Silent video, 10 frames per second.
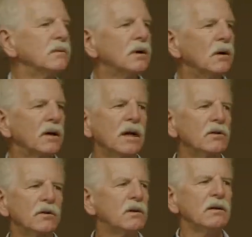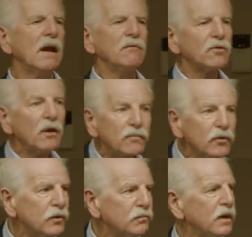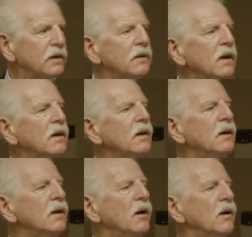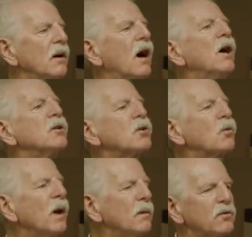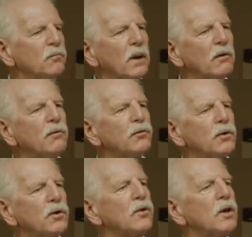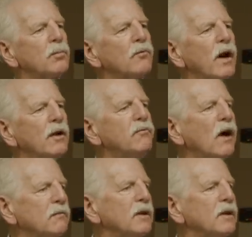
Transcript: Now, again, you can have some fruit, but you know, 100 grams of berry fruit is going to provide 5